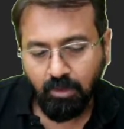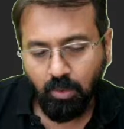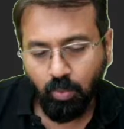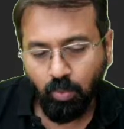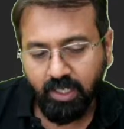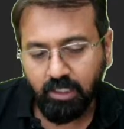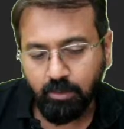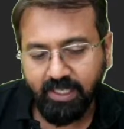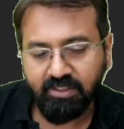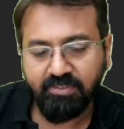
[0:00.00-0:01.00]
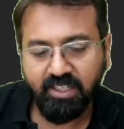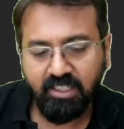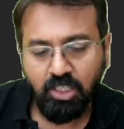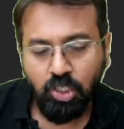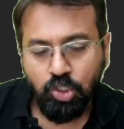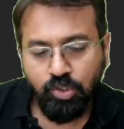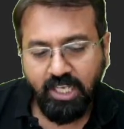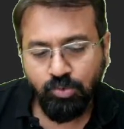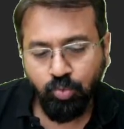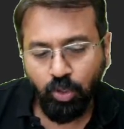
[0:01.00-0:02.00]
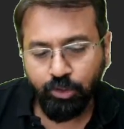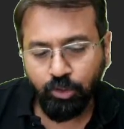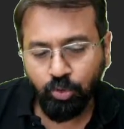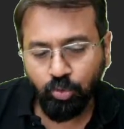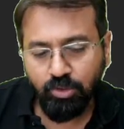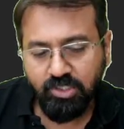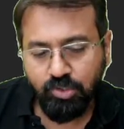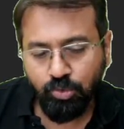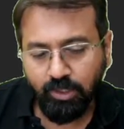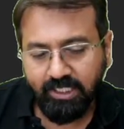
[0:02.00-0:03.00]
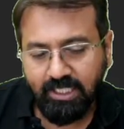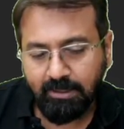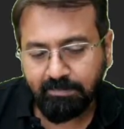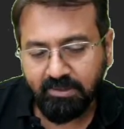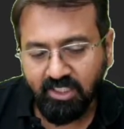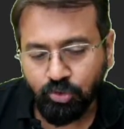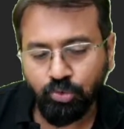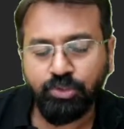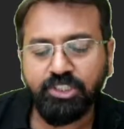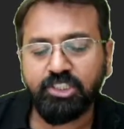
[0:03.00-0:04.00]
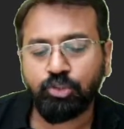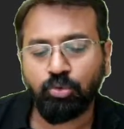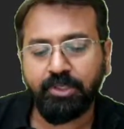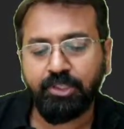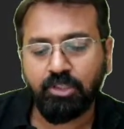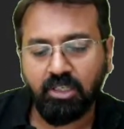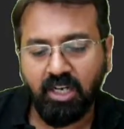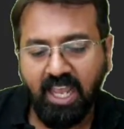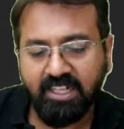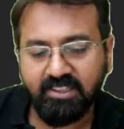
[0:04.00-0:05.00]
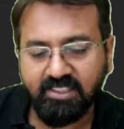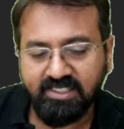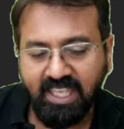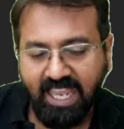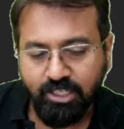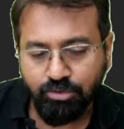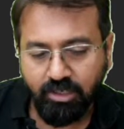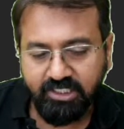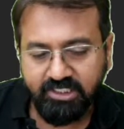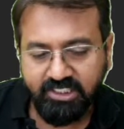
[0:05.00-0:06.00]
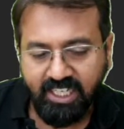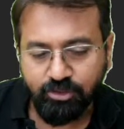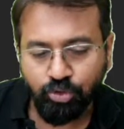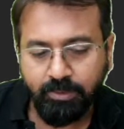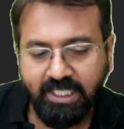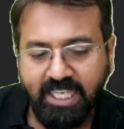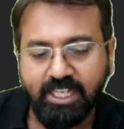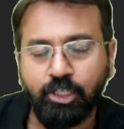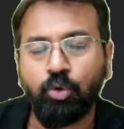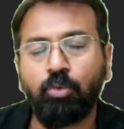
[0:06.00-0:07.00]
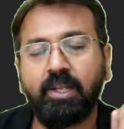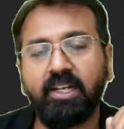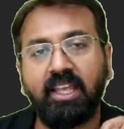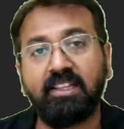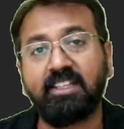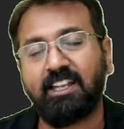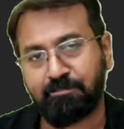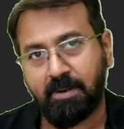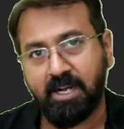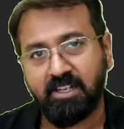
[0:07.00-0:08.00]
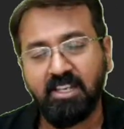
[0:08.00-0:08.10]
121. So guys, what you'll do is you'll keep this two digits over here and this extra digit has to be carried over in the left part.